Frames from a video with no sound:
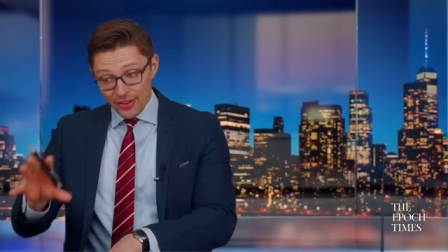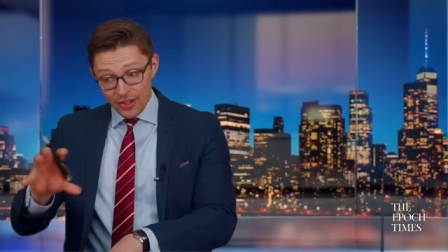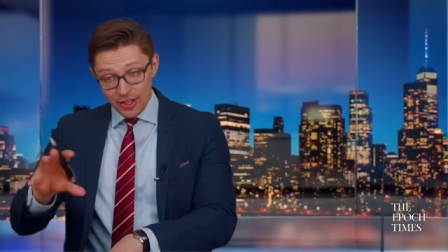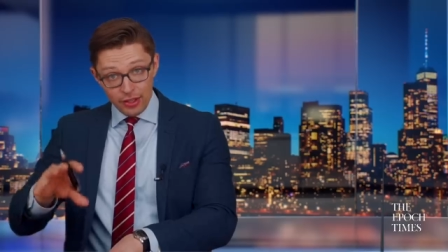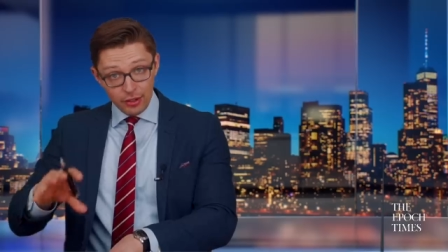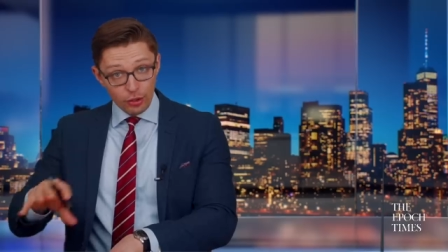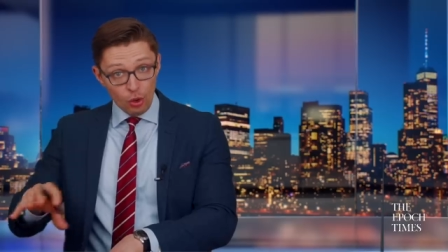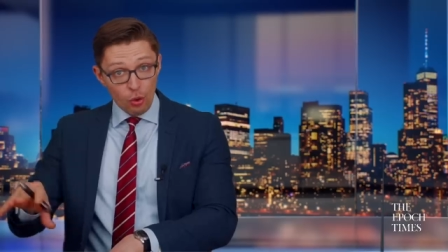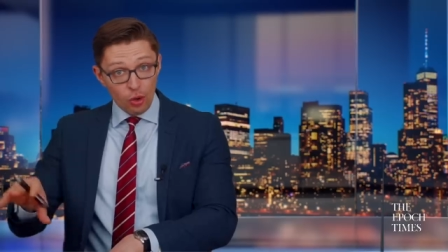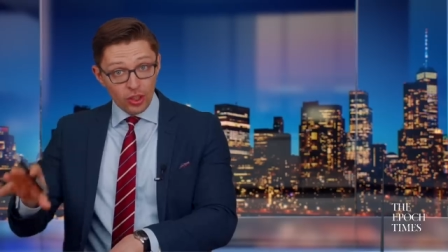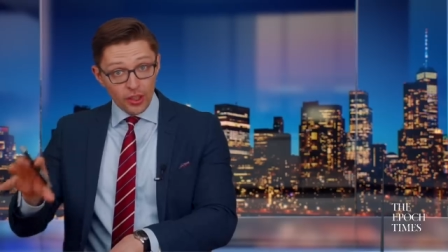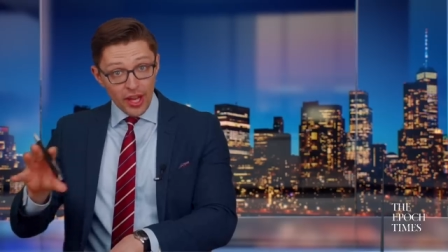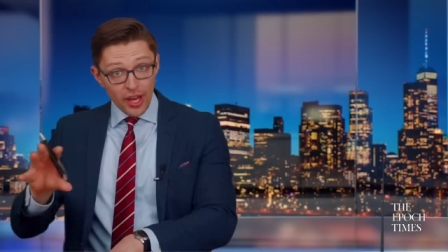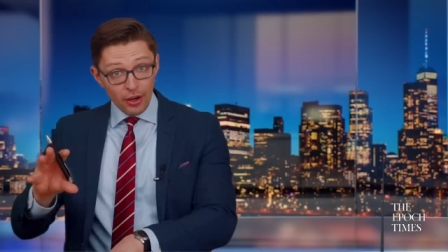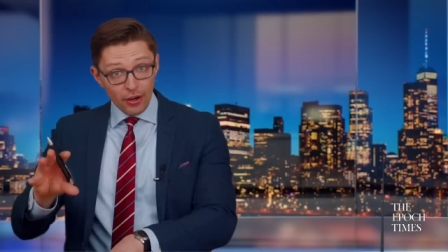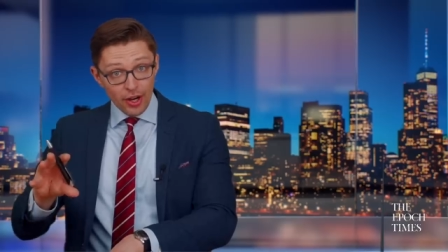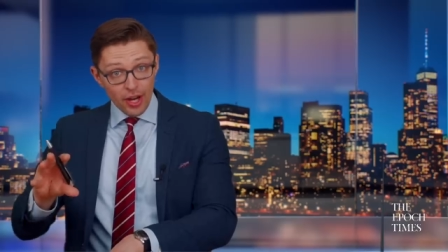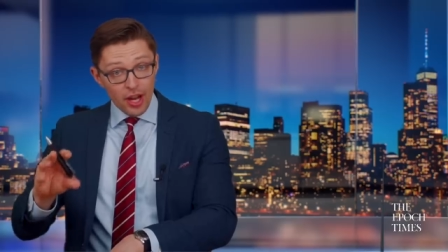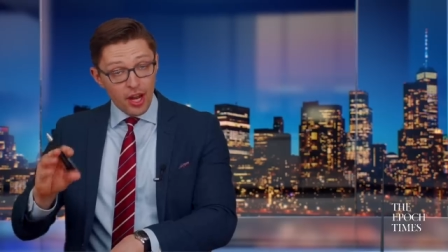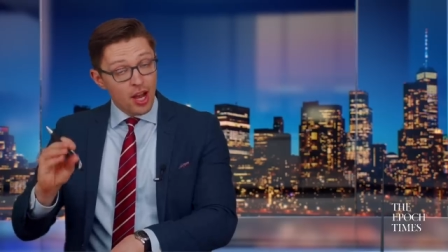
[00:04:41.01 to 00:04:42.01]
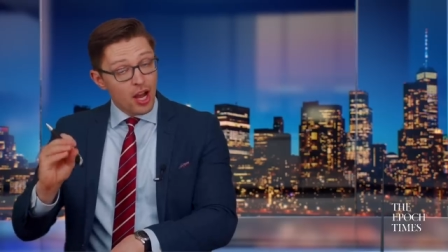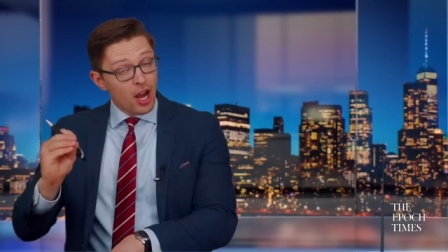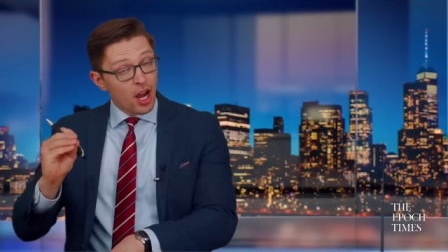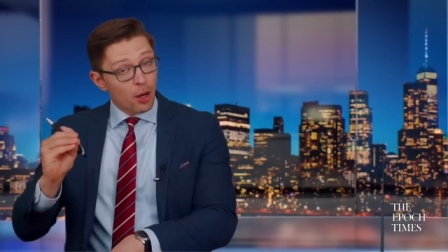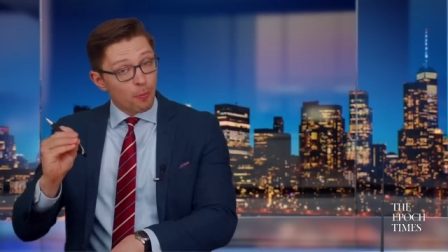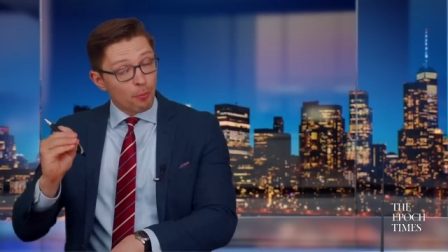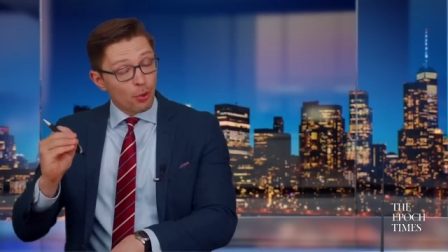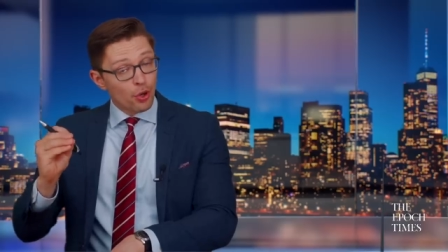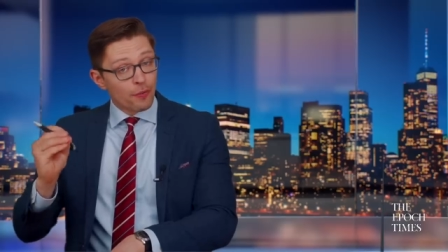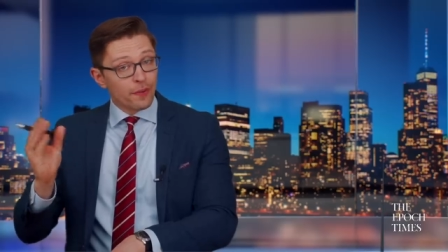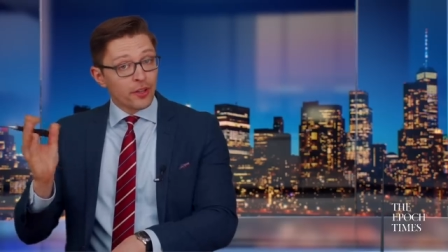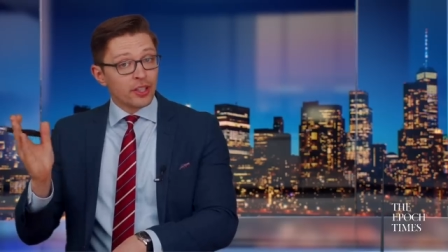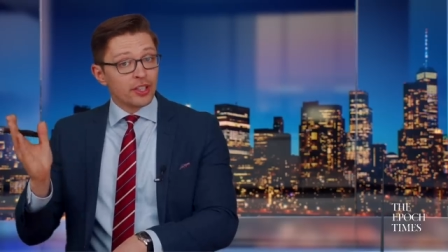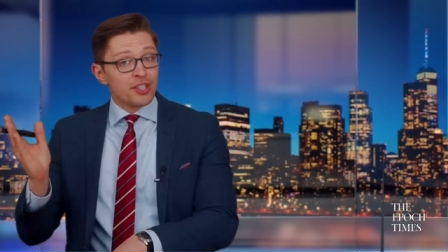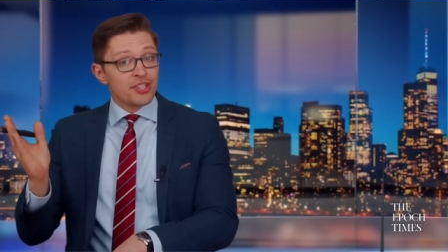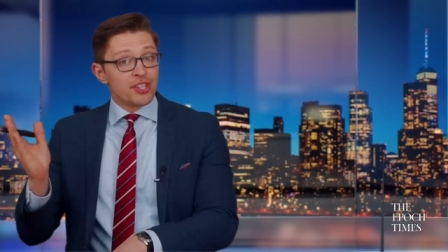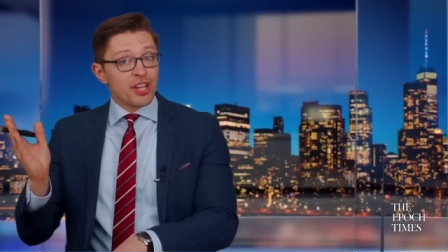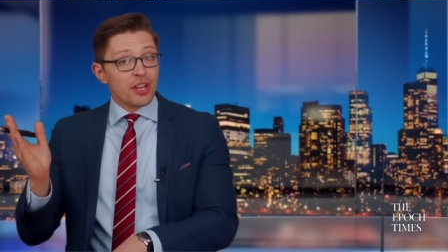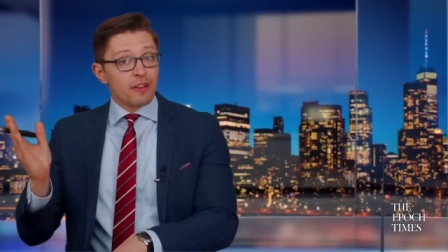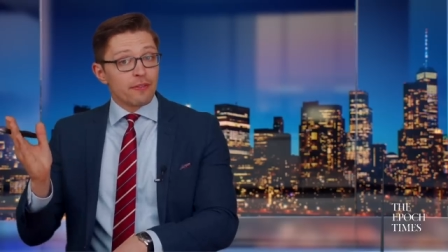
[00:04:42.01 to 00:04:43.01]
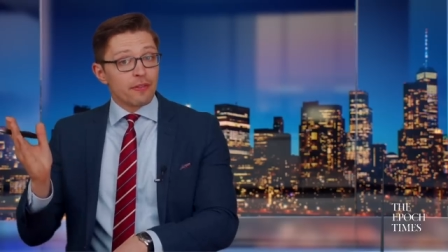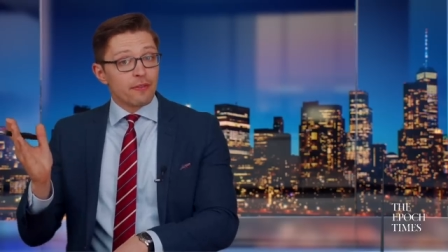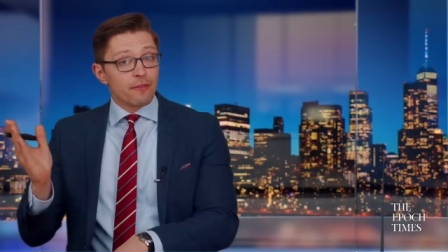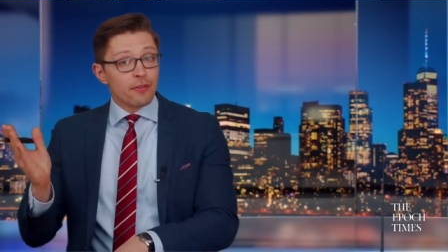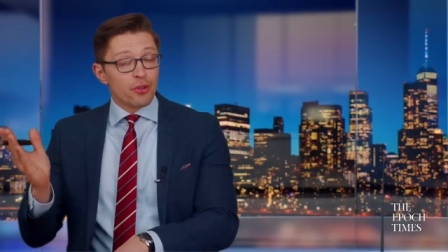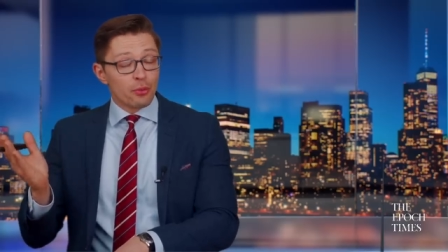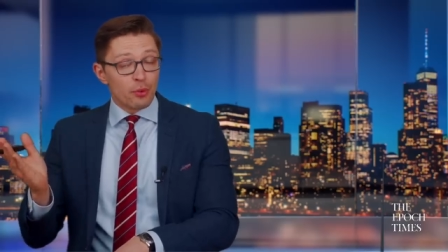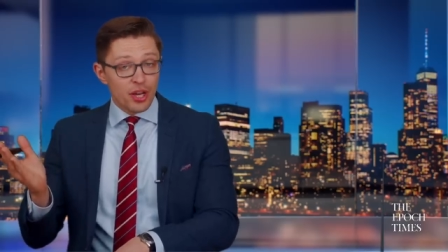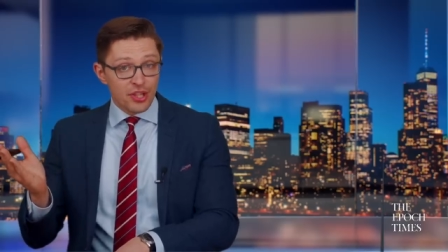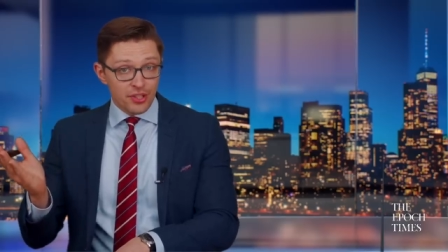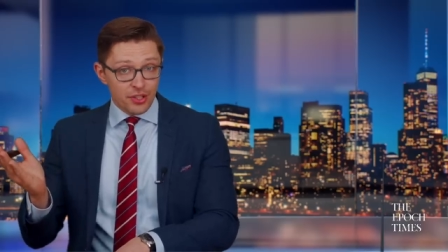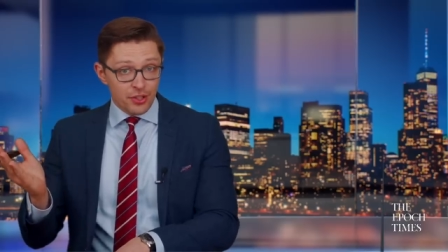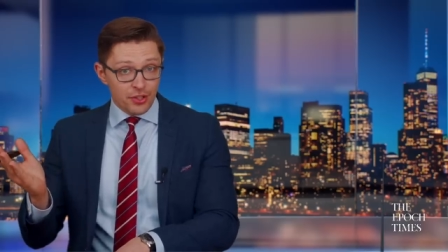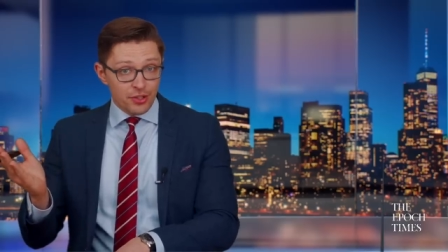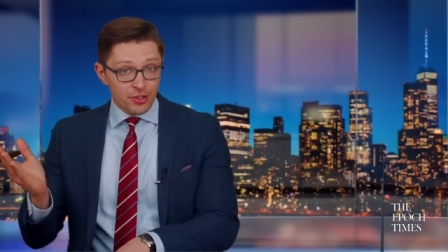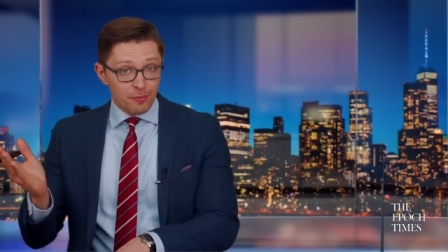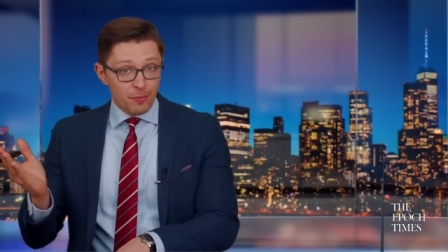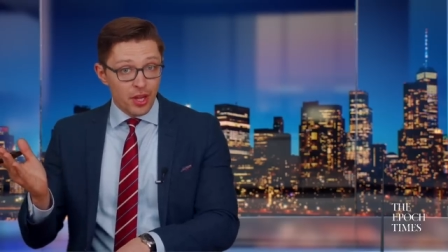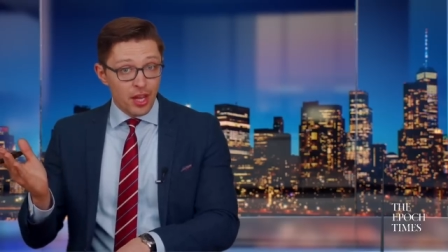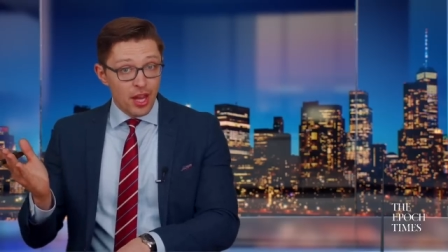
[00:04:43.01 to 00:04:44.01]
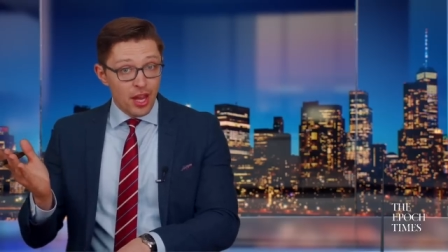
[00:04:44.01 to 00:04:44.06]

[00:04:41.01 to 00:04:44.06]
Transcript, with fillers: the local area are perfectly safe for the residents.